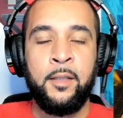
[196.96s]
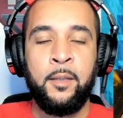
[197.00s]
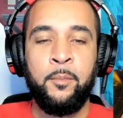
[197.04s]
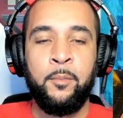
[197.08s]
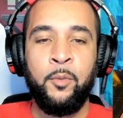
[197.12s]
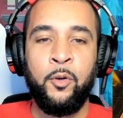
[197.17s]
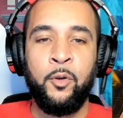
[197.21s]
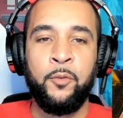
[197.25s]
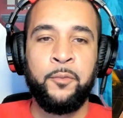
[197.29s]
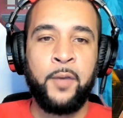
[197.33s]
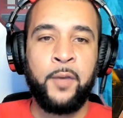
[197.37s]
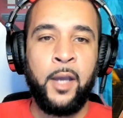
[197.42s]
they
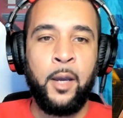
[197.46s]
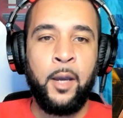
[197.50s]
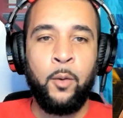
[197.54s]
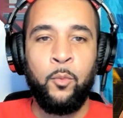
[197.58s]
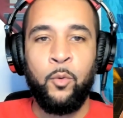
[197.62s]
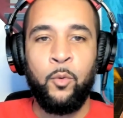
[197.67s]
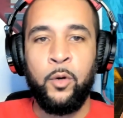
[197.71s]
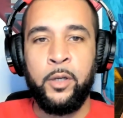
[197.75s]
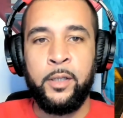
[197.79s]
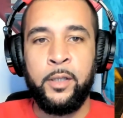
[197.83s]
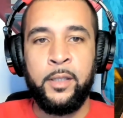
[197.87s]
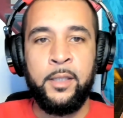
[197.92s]
both got
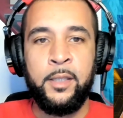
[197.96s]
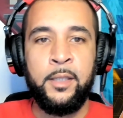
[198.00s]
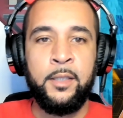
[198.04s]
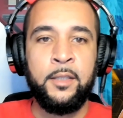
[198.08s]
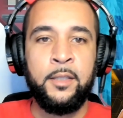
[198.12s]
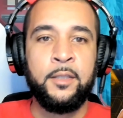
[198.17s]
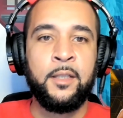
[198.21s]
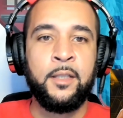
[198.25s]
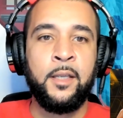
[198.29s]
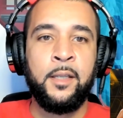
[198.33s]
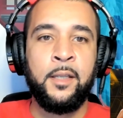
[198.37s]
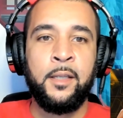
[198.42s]
one
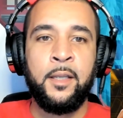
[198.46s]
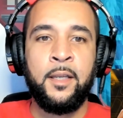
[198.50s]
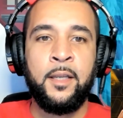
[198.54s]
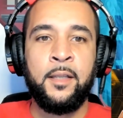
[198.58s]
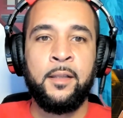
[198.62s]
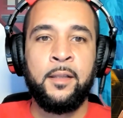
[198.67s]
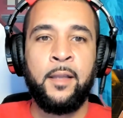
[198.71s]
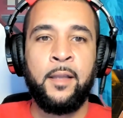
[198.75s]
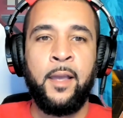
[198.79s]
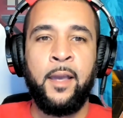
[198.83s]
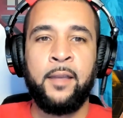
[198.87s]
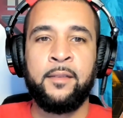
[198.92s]
each, and
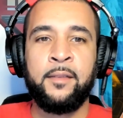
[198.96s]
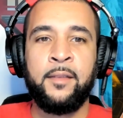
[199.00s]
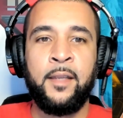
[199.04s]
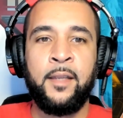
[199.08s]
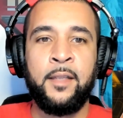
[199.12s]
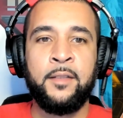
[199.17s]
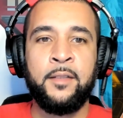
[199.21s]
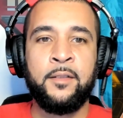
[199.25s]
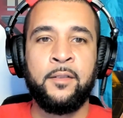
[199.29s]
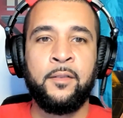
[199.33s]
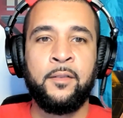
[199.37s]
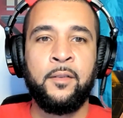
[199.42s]
then last
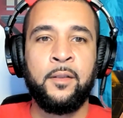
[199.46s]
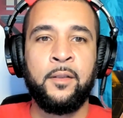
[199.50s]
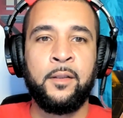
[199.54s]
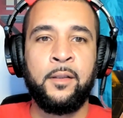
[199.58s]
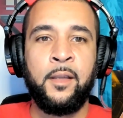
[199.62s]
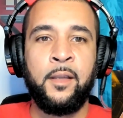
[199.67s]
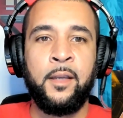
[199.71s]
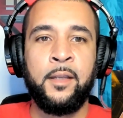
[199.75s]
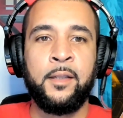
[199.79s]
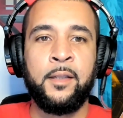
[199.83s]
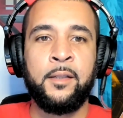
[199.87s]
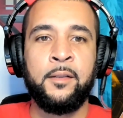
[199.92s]
night just
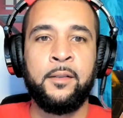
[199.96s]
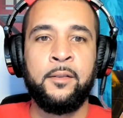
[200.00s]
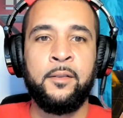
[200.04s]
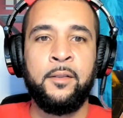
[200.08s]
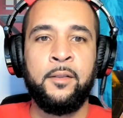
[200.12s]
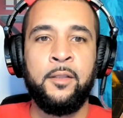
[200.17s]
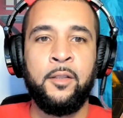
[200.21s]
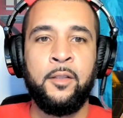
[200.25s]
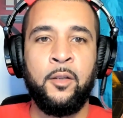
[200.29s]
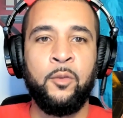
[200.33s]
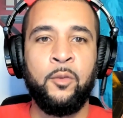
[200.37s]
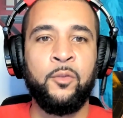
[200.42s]
looked like
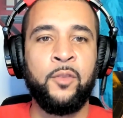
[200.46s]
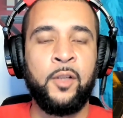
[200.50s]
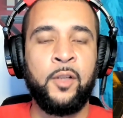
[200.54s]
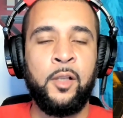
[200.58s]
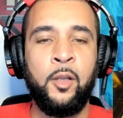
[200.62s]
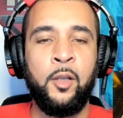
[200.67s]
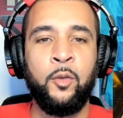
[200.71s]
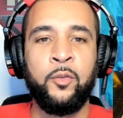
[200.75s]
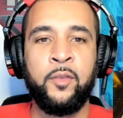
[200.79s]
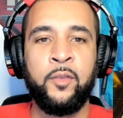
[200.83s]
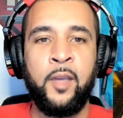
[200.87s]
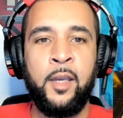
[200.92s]
it was a
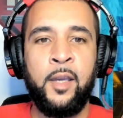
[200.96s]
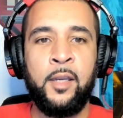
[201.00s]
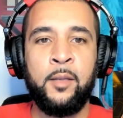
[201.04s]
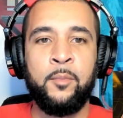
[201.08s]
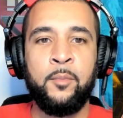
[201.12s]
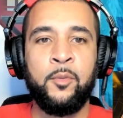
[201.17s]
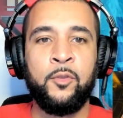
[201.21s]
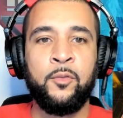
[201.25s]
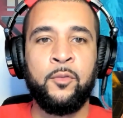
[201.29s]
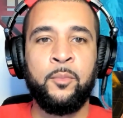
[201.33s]
close game.